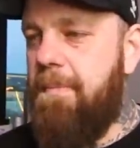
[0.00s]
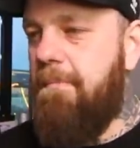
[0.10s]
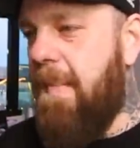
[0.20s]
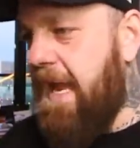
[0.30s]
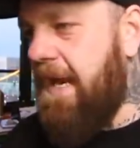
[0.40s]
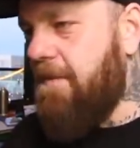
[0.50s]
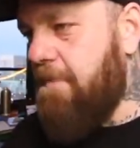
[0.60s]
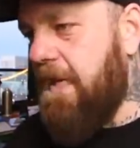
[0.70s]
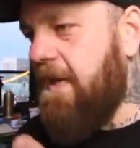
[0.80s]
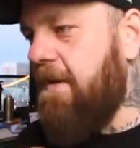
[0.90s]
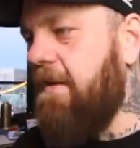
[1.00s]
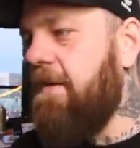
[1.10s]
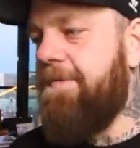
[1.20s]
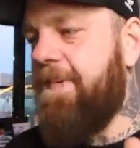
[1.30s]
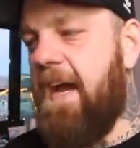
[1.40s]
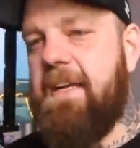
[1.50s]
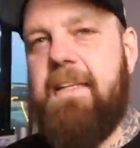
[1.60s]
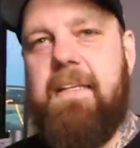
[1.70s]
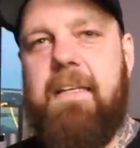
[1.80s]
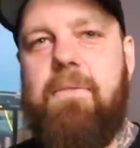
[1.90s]
made me
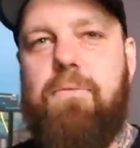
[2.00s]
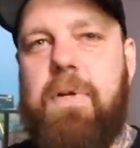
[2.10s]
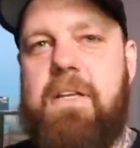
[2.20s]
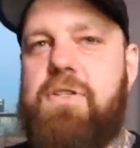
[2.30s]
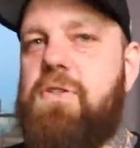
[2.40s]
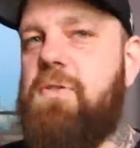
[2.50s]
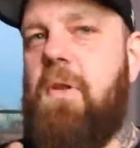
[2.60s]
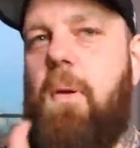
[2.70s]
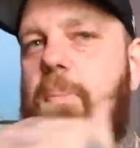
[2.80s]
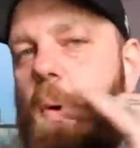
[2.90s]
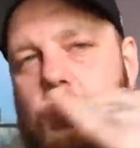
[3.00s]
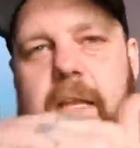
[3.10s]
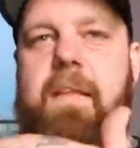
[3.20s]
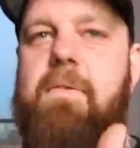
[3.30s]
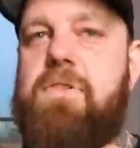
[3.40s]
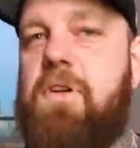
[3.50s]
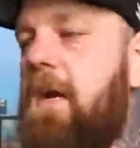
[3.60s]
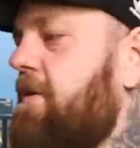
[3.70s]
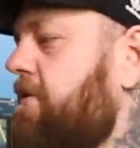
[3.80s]
finally reach a point that I was trying